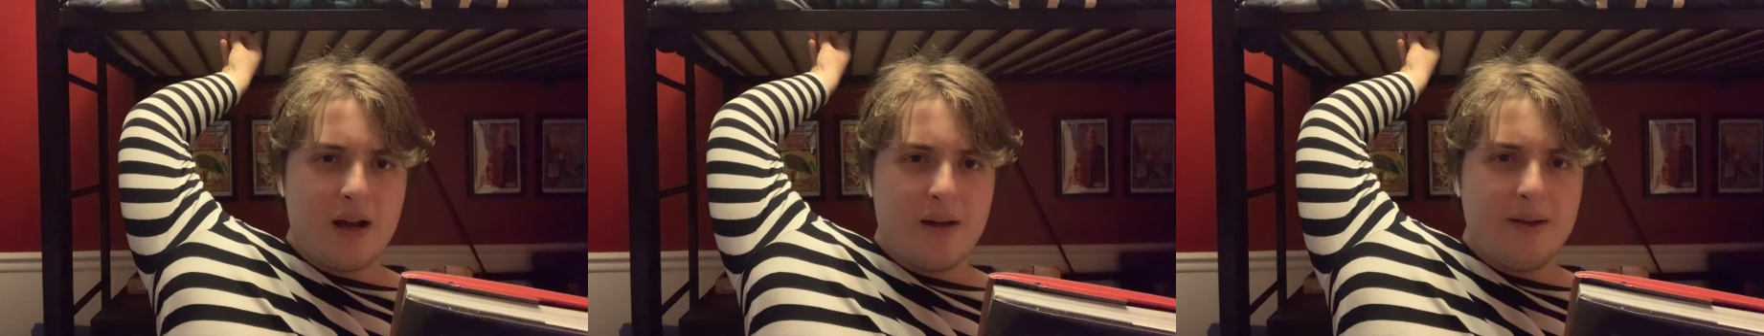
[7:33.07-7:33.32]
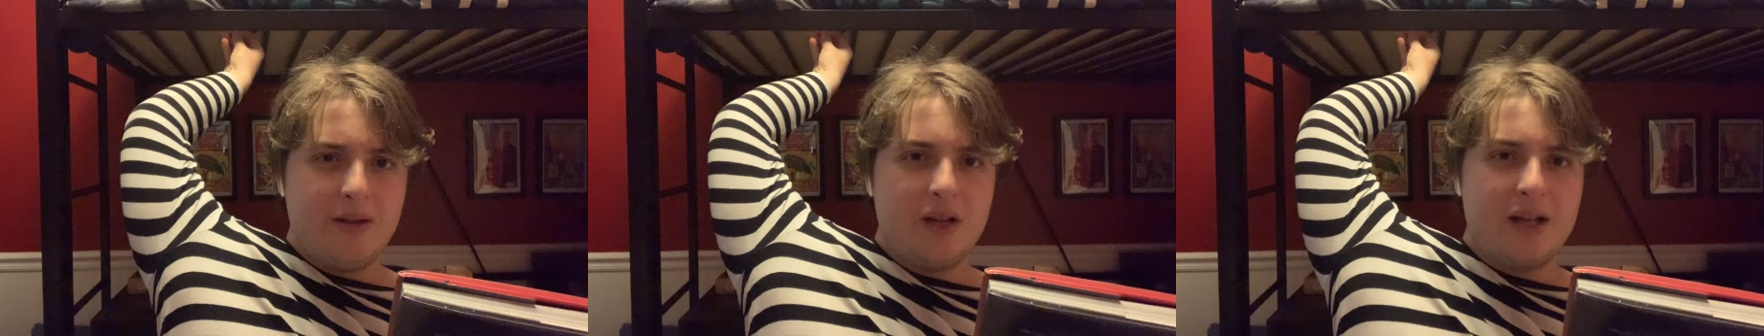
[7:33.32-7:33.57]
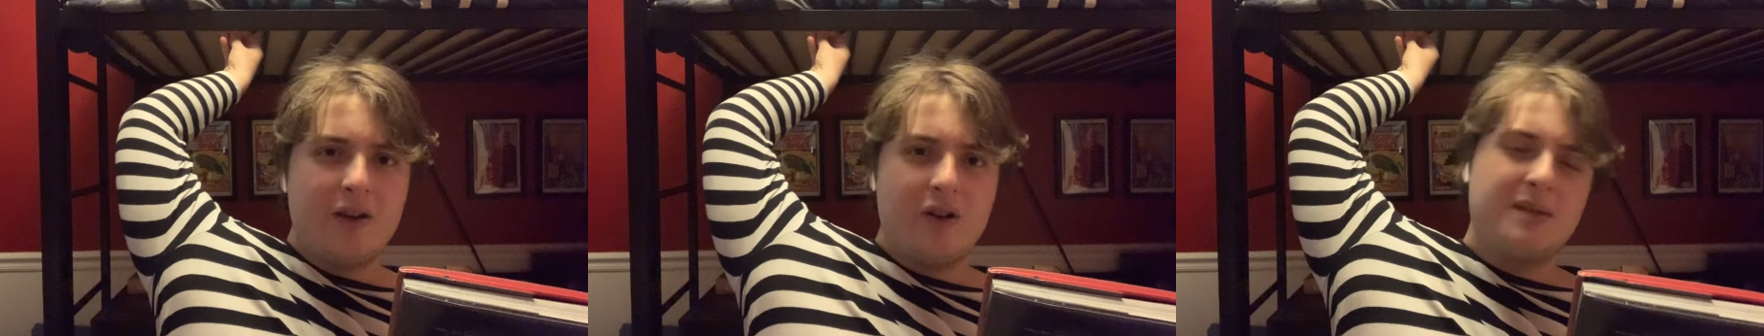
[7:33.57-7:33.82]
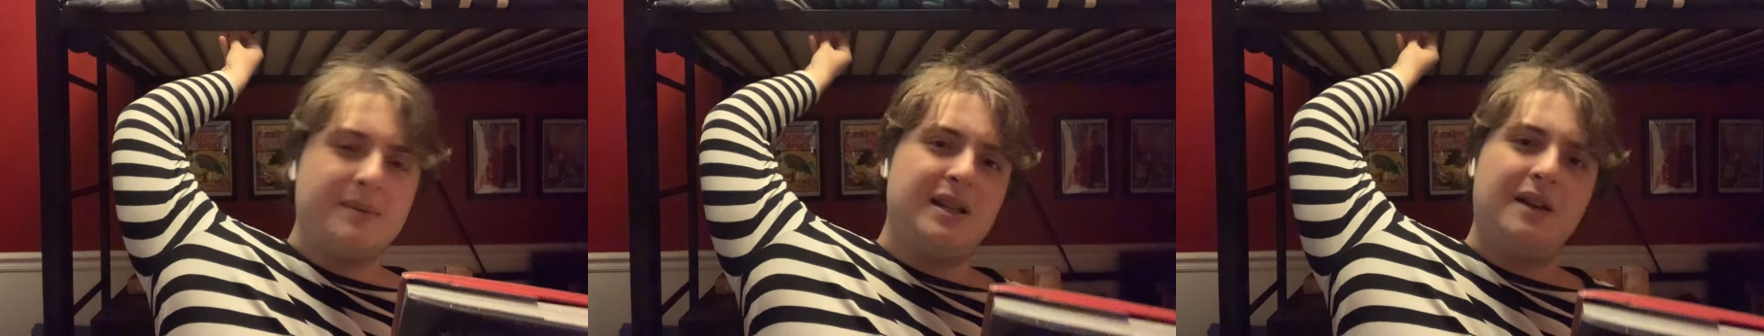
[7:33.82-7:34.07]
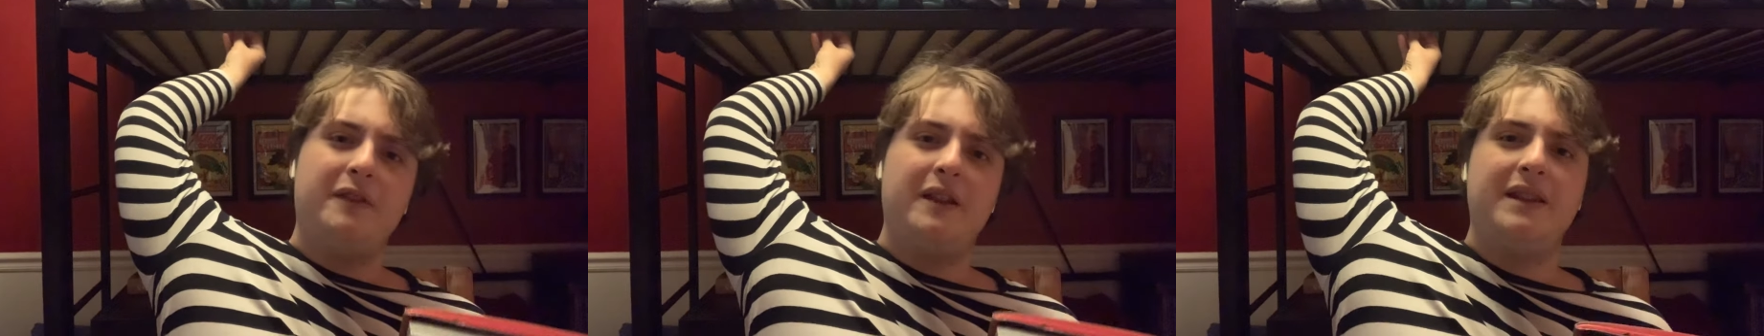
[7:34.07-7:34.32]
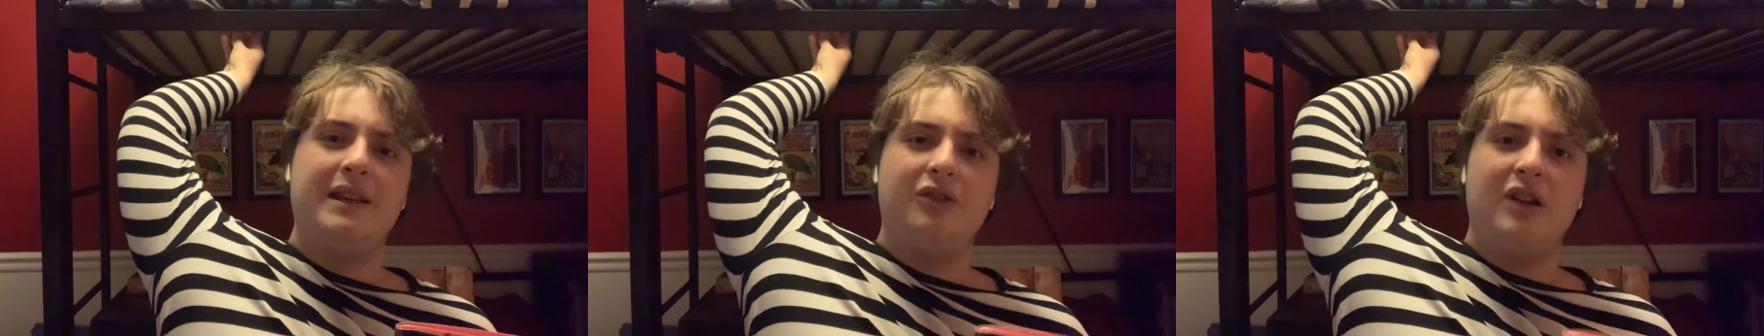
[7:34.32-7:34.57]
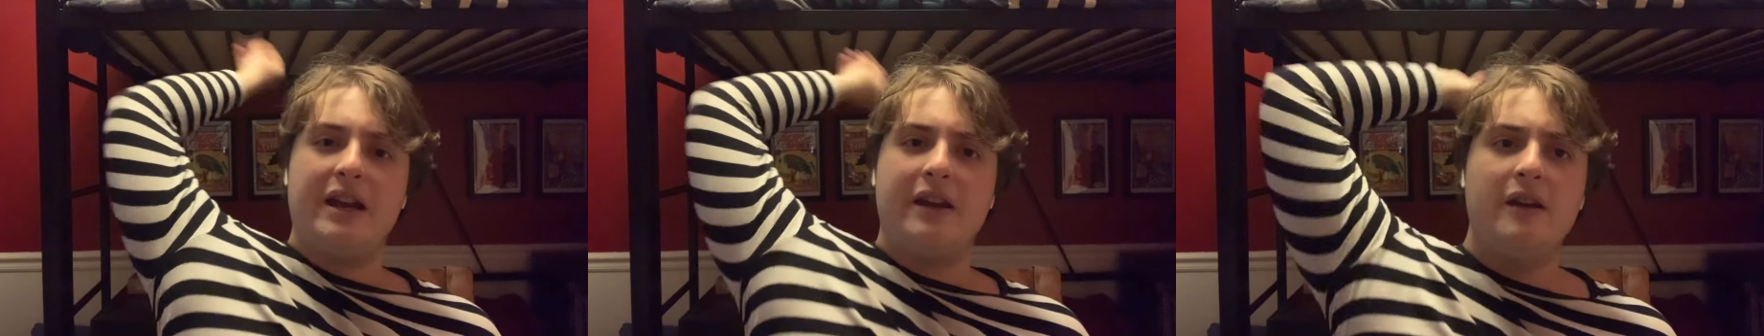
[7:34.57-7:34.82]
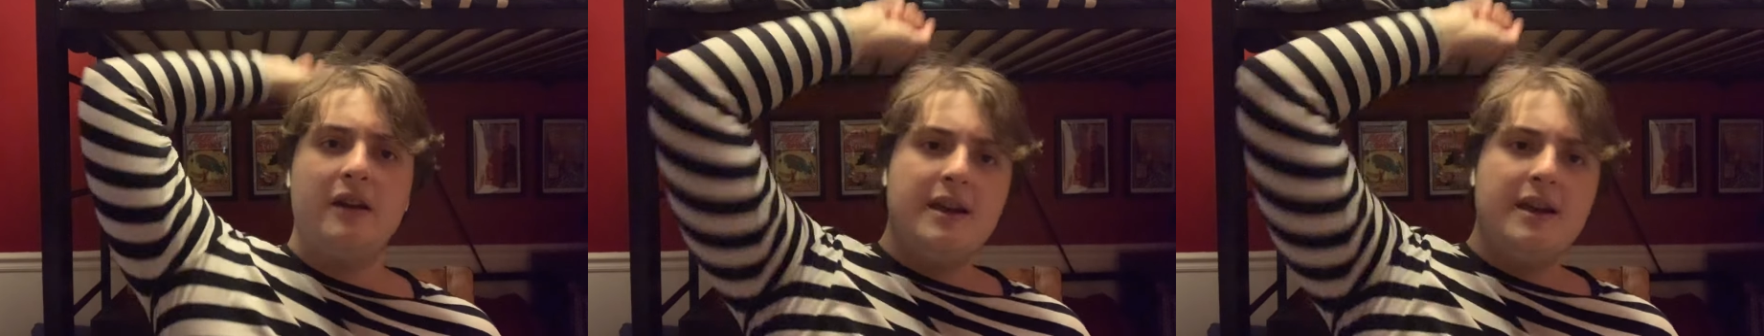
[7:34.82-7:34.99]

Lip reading: I mean, like, there are some stuff that they, like,